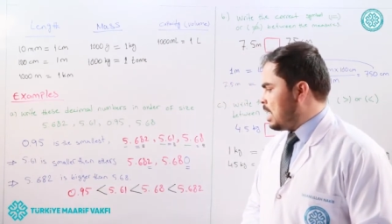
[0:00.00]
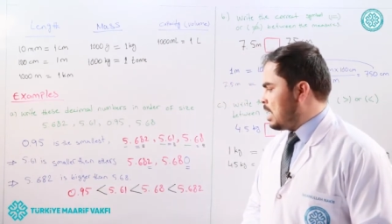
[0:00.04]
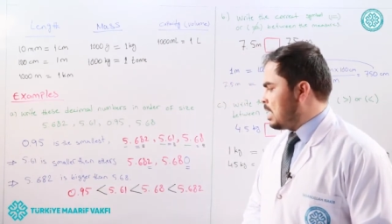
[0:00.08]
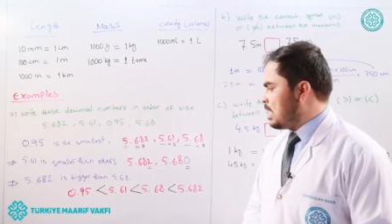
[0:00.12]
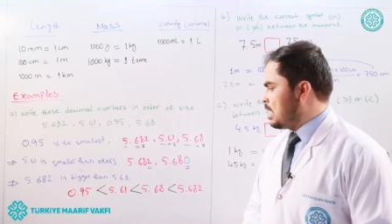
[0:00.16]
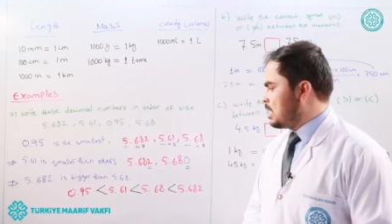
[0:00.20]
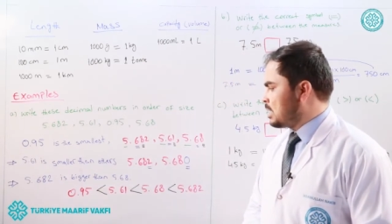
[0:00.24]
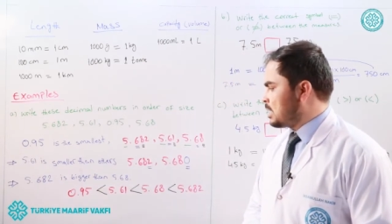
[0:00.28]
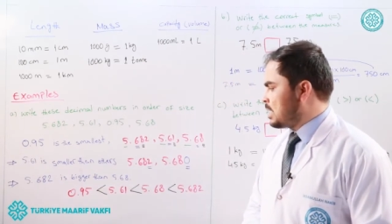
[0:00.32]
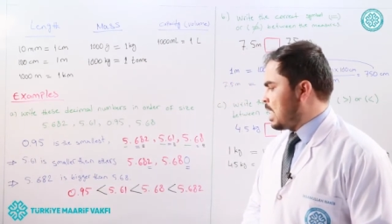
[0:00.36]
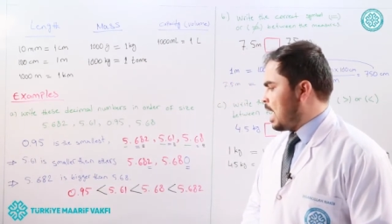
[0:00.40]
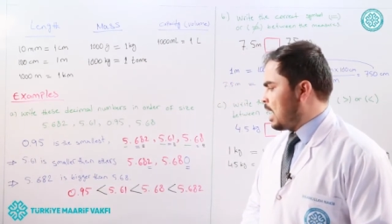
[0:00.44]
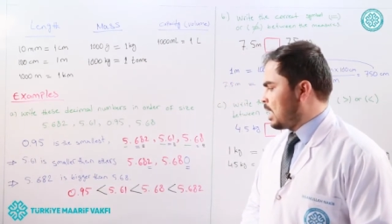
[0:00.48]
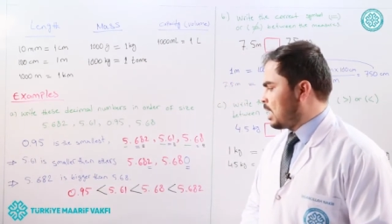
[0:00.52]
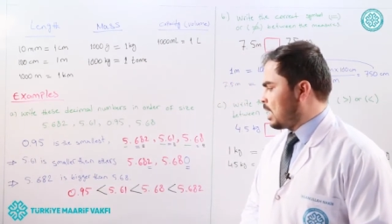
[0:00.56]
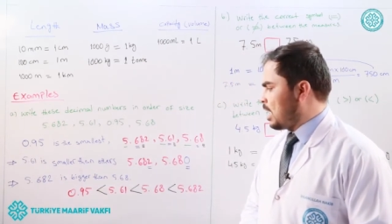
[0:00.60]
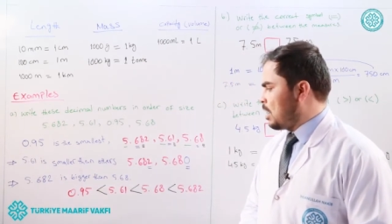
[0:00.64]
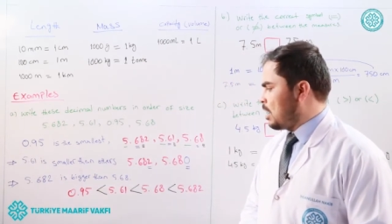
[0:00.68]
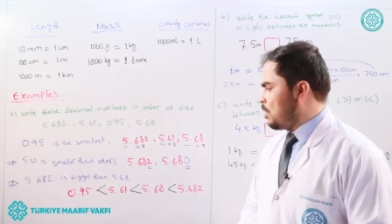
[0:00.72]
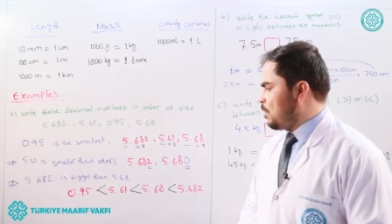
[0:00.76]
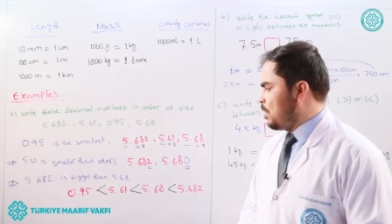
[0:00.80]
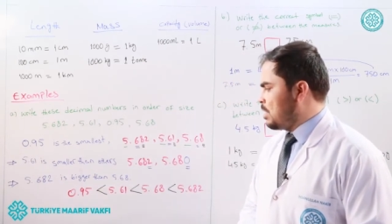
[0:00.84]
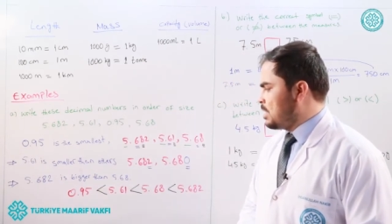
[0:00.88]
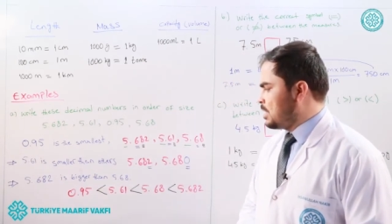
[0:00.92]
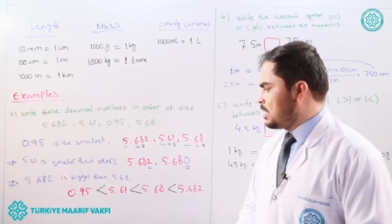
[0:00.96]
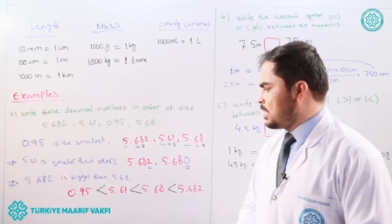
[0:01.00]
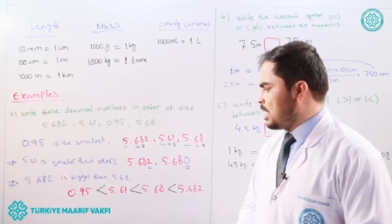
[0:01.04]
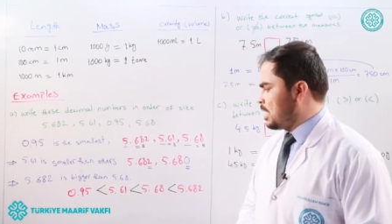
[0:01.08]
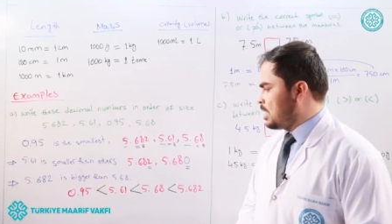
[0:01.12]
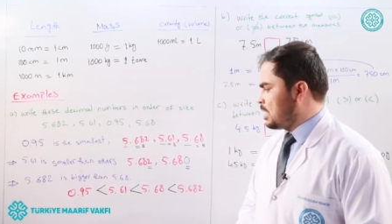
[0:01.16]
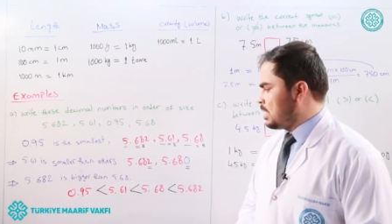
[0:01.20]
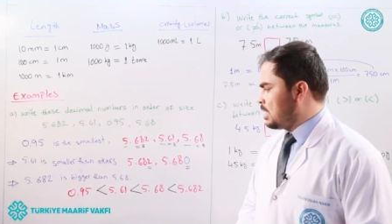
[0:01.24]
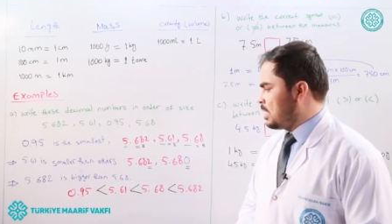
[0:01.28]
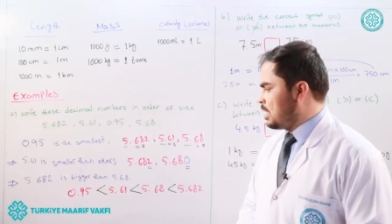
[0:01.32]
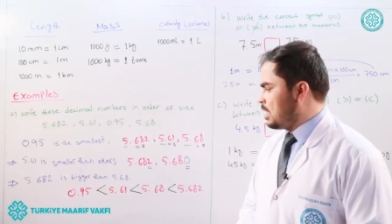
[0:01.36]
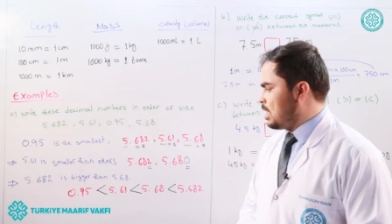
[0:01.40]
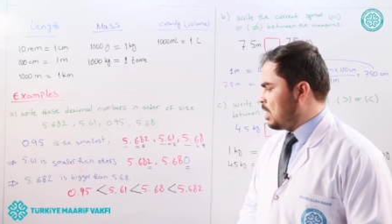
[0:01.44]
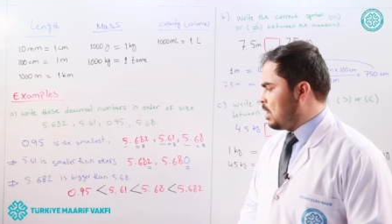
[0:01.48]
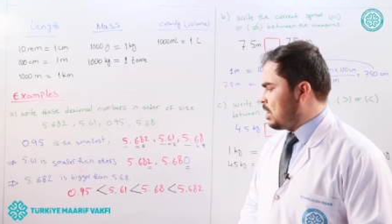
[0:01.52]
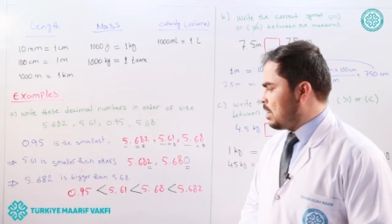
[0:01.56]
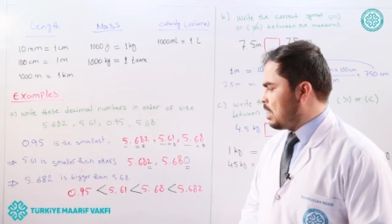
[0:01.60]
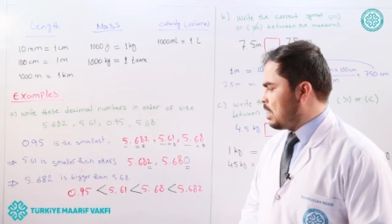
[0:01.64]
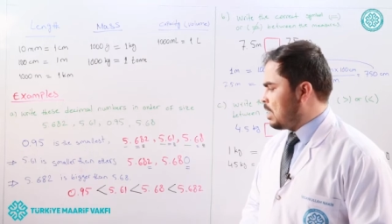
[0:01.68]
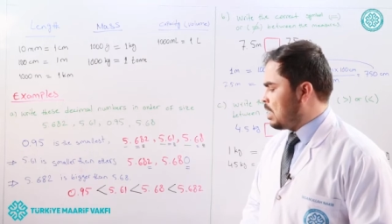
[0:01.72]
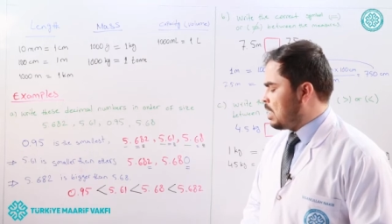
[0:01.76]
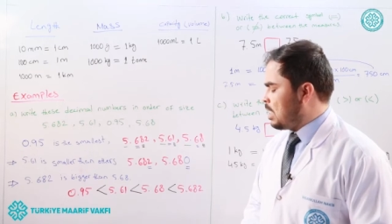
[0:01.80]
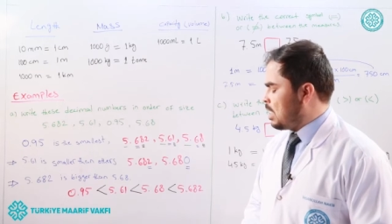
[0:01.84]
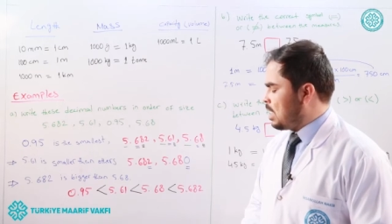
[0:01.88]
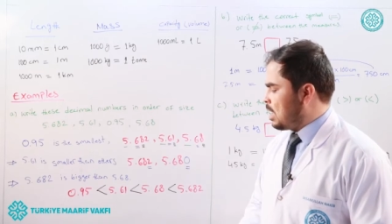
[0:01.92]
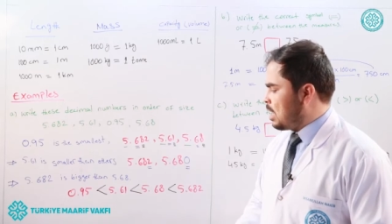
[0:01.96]
a sign convention,
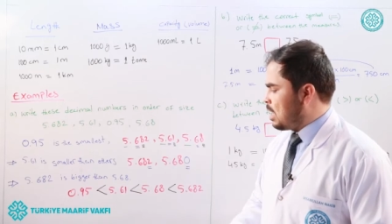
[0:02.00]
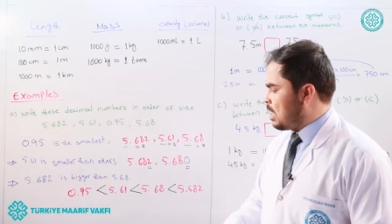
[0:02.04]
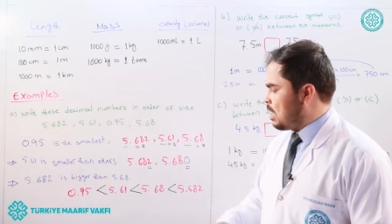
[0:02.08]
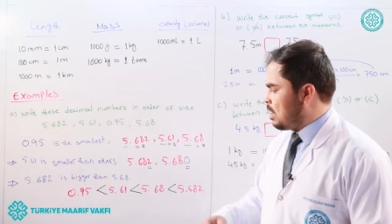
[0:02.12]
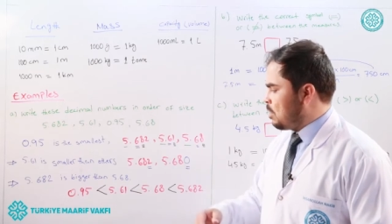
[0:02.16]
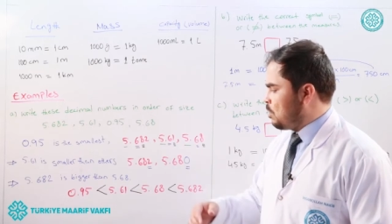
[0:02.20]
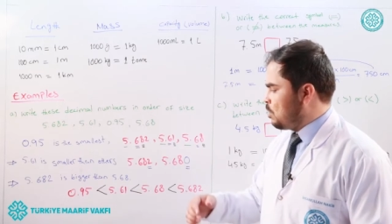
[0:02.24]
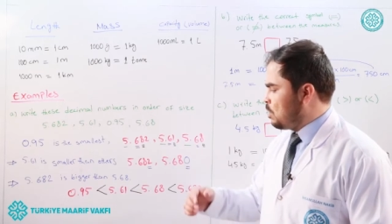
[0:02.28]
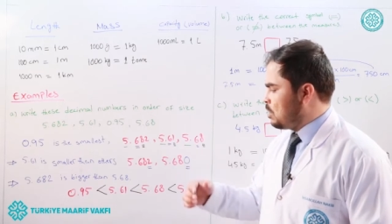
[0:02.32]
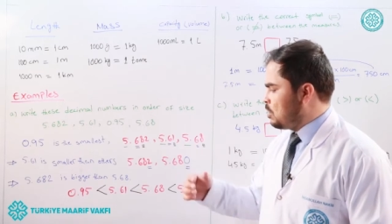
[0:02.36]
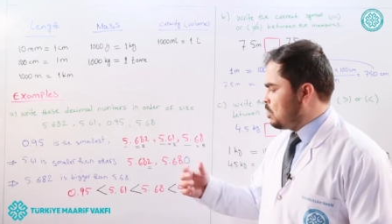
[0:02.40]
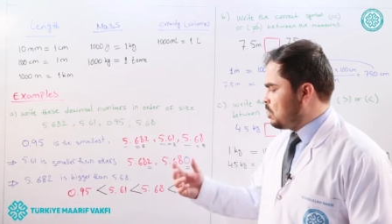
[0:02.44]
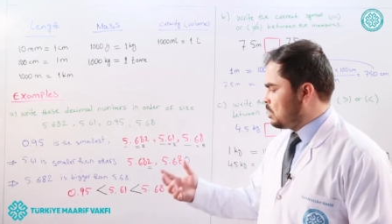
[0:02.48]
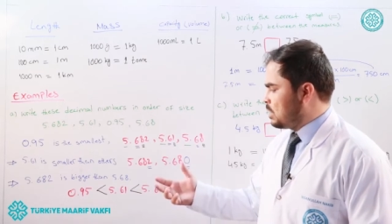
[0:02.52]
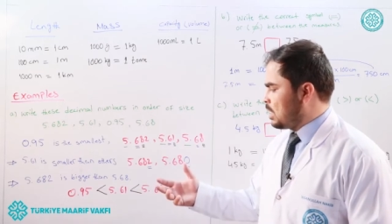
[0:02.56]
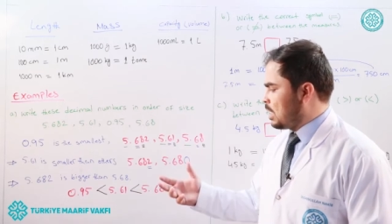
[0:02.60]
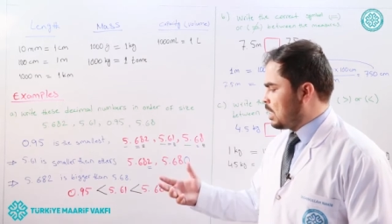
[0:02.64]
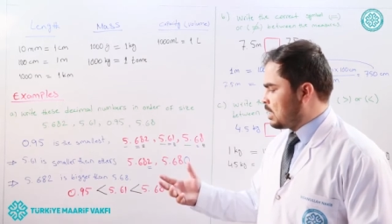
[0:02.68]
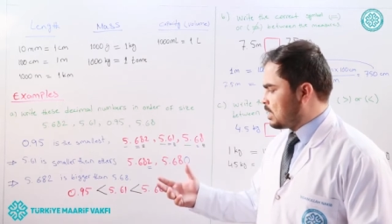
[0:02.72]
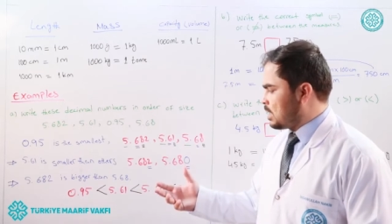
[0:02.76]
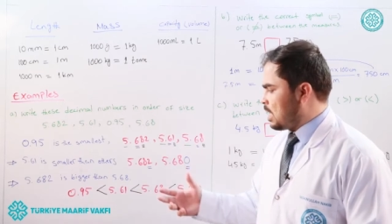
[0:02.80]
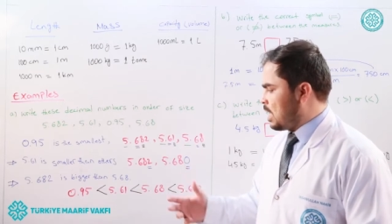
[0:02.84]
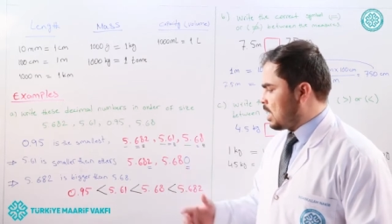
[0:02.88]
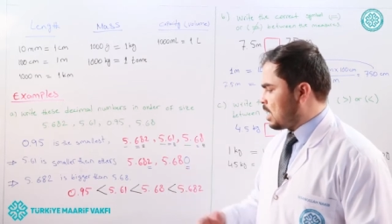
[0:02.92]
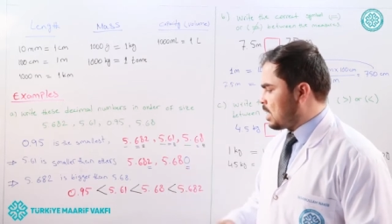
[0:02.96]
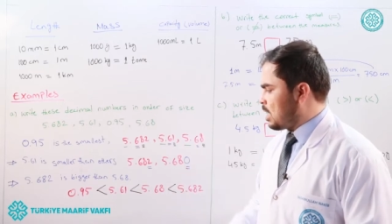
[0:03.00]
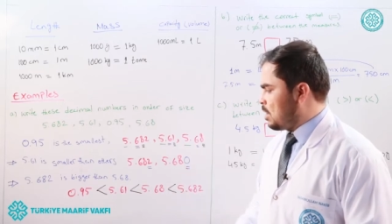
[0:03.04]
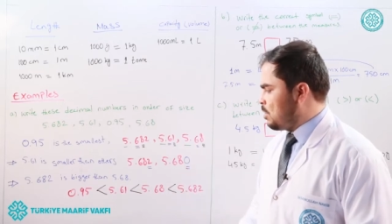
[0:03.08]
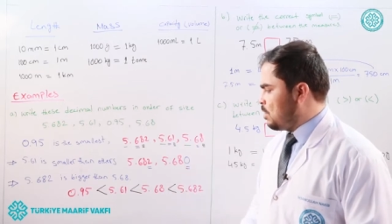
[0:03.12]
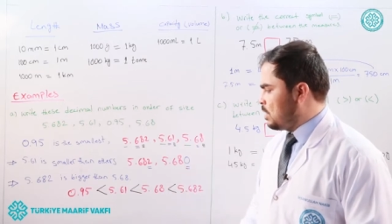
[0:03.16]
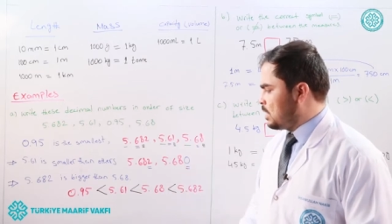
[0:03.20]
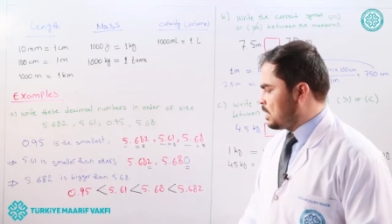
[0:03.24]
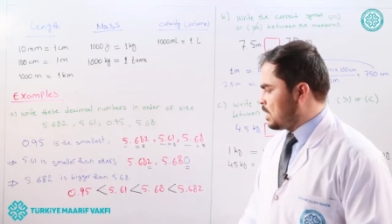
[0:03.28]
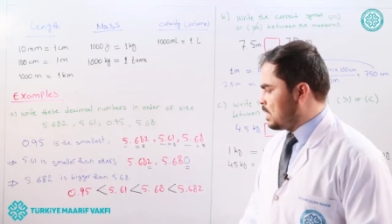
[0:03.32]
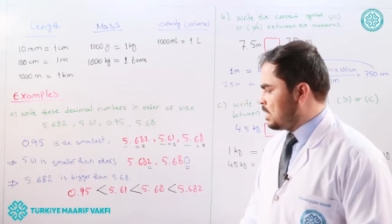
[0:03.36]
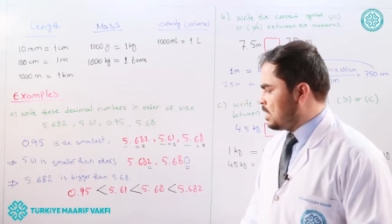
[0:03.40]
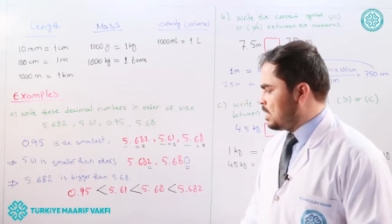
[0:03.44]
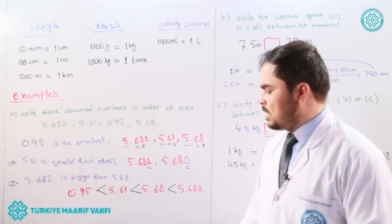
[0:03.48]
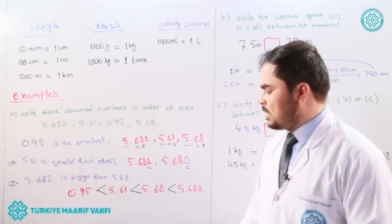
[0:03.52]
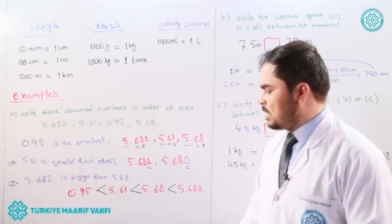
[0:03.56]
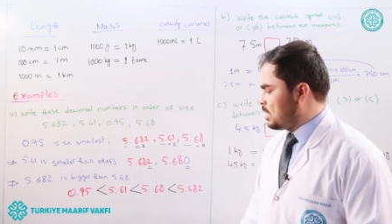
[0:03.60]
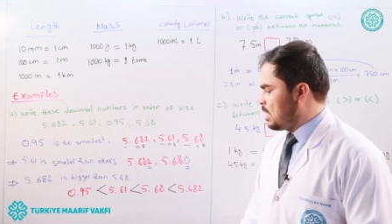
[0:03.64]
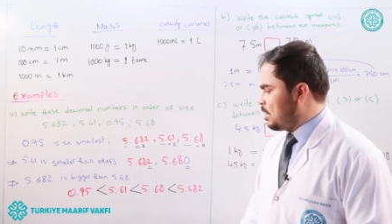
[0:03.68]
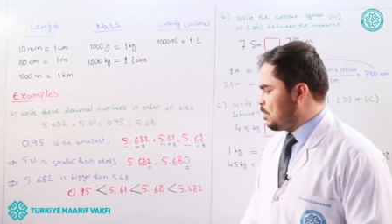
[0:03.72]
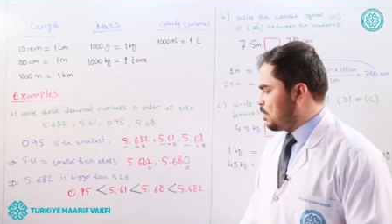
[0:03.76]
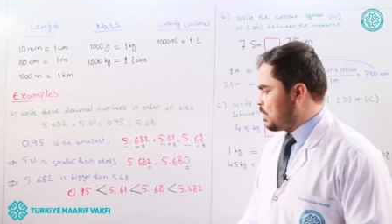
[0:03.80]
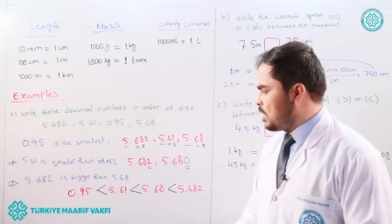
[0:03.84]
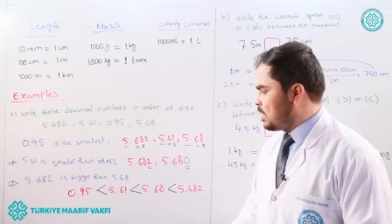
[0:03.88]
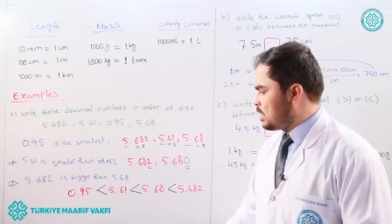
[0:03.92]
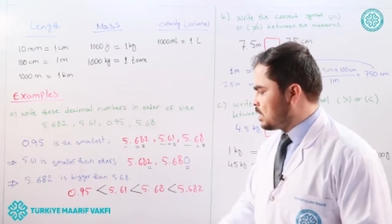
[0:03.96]
uh, using sign convention, these
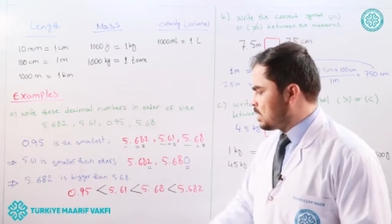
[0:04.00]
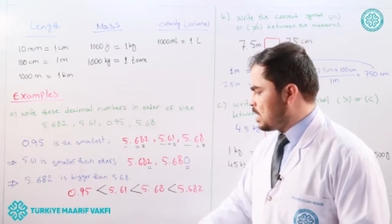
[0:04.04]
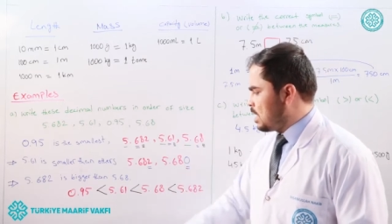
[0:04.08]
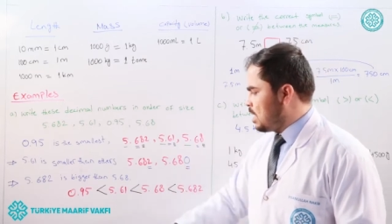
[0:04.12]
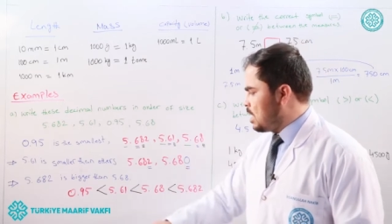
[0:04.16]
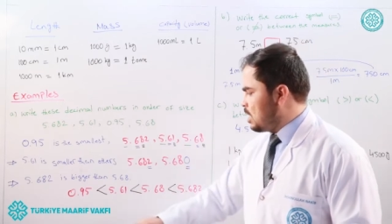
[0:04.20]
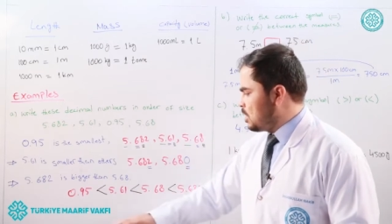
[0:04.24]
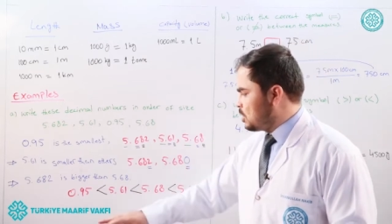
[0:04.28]
numbers.